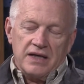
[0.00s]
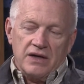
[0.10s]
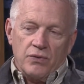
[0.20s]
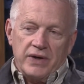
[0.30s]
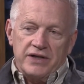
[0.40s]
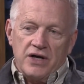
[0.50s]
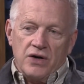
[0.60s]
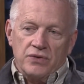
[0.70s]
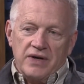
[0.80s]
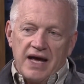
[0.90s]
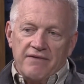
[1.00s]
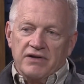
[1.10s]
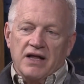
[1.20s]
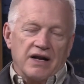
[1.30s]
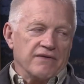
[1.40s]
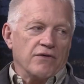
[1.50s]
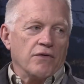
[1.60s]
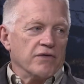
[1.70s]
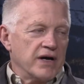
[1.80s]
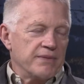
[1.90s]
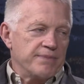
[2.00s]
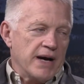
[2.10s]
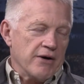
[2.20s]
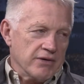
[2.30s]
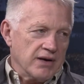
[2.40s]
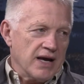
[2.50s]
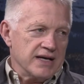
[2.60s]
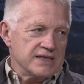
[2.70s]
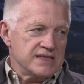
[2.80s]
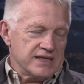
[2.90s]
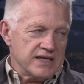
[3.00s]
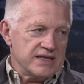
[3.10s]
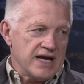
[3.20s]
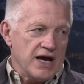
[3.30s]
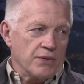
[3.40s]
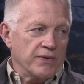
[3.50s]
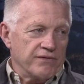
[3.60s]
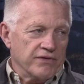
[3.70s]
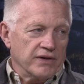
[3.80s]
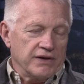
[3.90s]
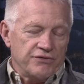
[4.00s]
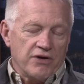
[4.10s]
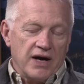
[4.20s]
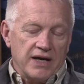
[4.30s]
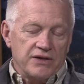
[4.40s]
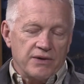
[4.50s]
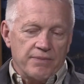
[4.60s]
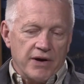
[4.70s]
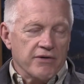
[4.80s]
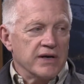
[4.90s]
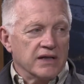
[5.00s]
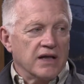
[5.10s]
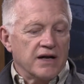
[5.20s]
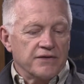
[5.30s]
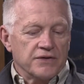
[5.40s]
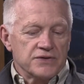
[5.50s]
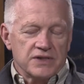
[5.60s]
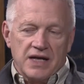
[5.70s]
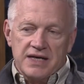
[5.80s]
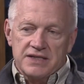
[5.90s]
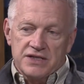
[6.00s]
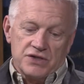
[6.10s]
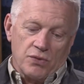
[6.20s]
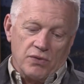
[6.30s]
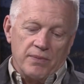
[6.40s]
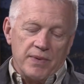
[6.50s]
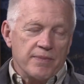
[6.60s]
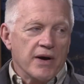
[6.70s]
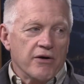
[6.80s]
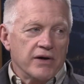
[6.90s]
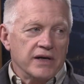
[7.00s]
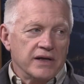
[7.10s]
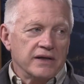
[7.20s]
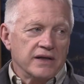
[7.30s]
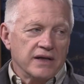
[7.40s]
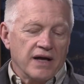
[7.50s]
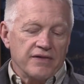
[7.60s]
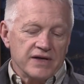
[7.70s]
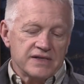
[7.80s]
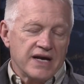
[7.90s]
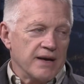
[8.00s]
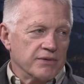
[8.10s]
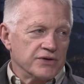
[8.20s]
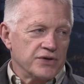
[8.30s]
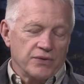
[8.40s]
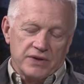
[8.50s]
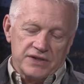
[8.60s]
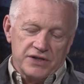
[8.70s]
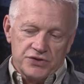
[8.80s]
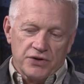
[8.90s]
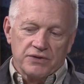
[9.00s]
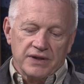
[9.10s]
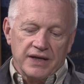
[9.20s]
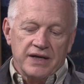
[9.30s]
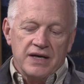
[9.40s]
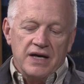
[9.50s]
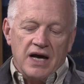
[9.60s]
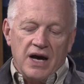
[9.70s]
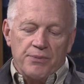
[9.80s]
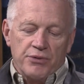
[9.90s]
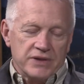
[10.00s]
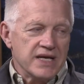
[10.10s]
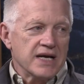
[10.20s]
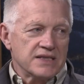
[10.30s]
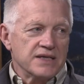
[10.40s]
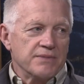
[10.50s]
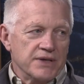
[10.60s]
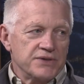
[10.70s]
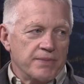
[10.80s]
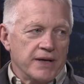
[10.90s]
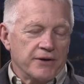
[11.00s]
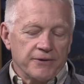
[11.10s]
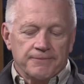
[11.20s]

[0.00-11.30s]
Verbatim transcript: we don't have a lot of overhead power lines in the town. We've really tried mm -hmm. to mm-hmm. bury a lot of those lines, and so we'll be burying uh, this cable too because it certainly uh, protects it much better.